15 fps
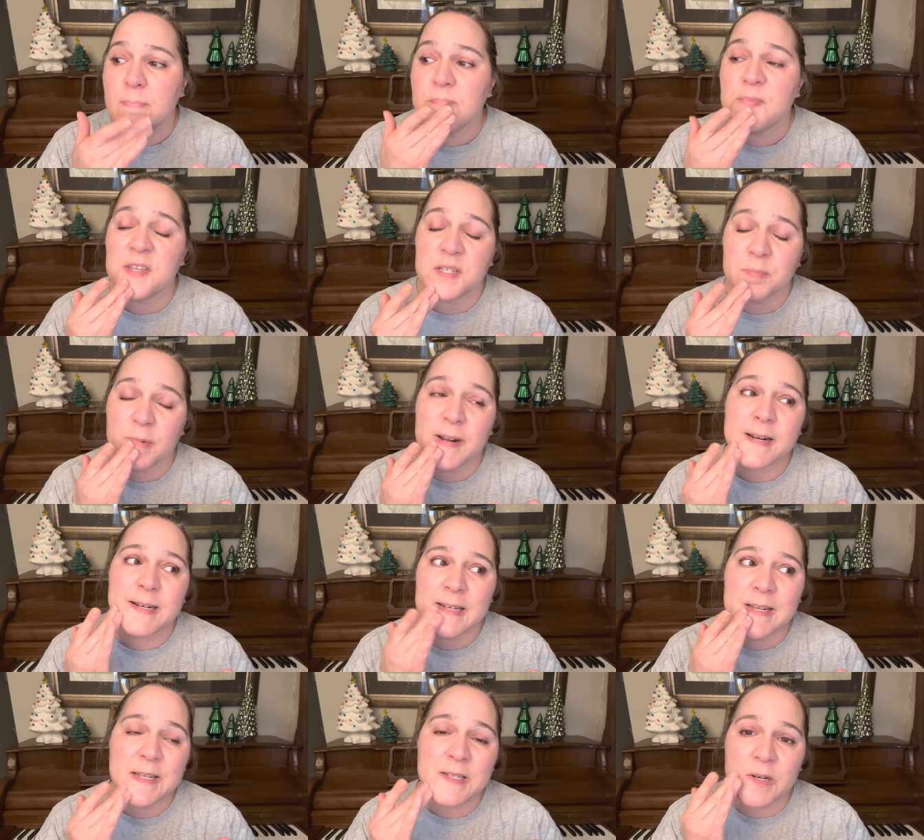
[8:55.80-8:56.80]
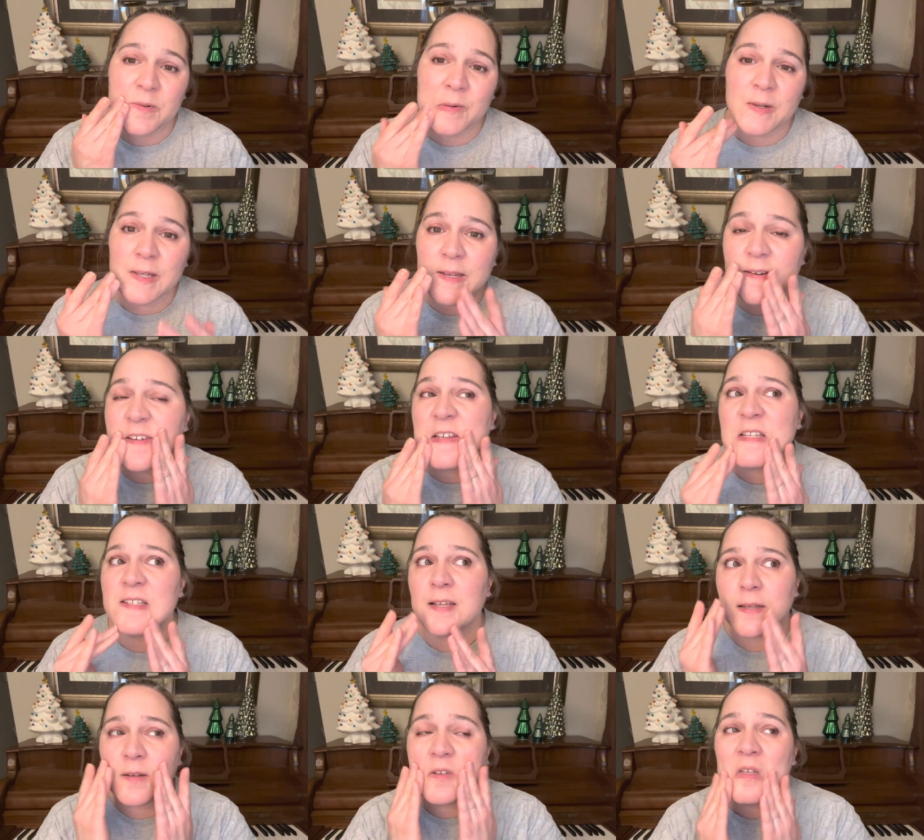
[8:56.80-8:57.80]
This product has a really nice
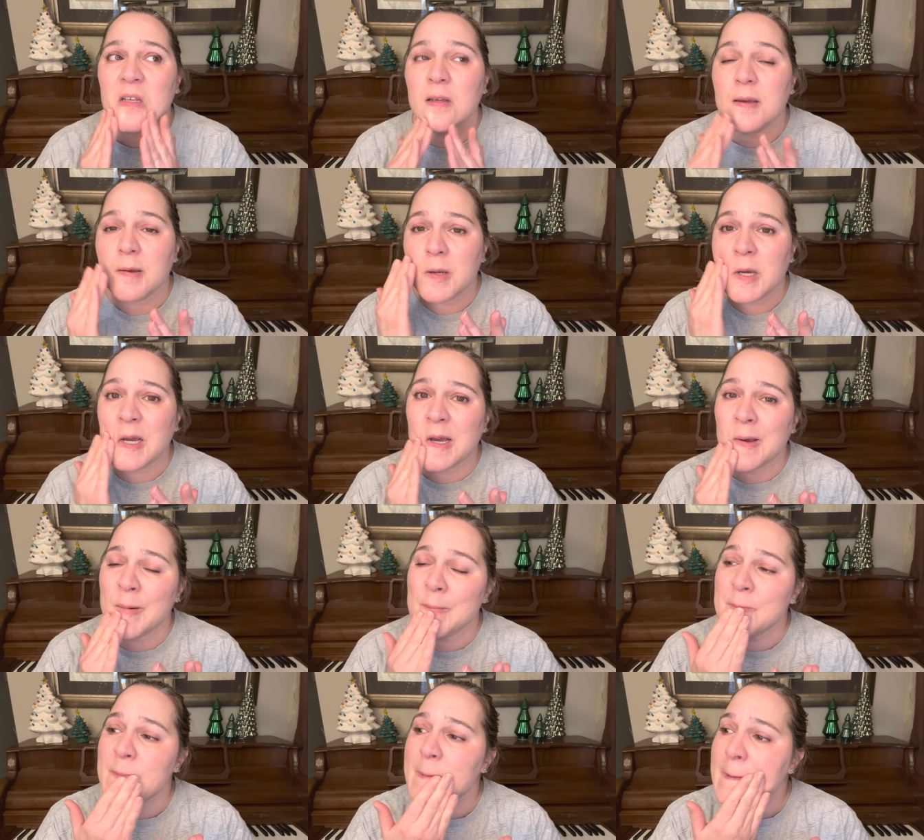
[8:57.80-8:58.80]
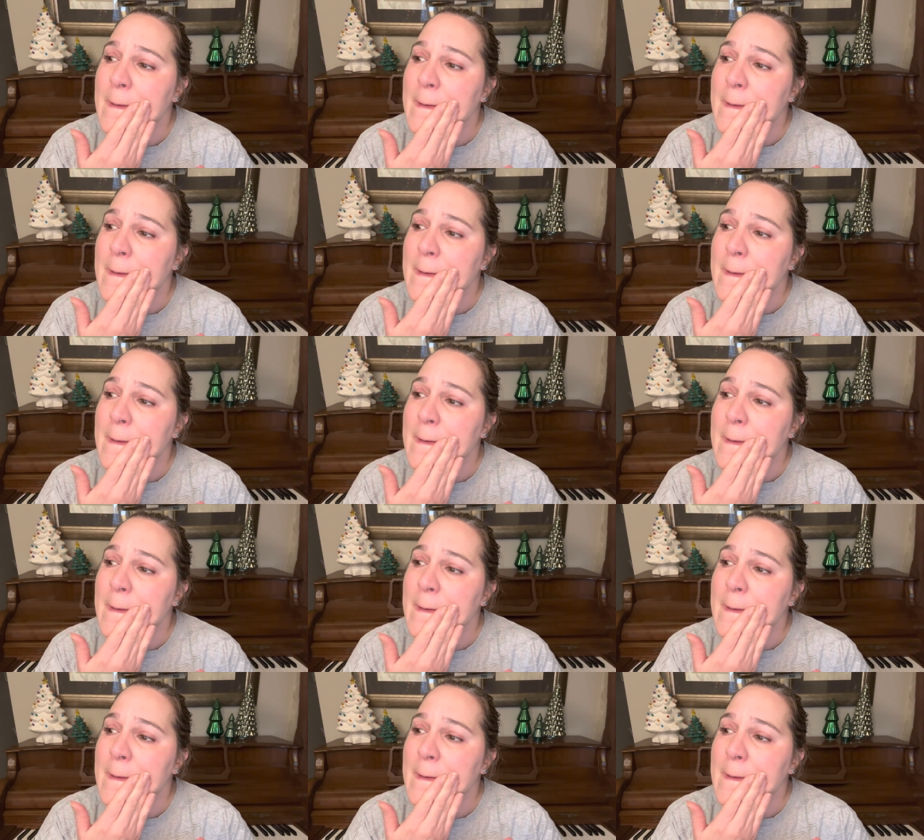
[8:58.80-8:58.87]
scent. Um,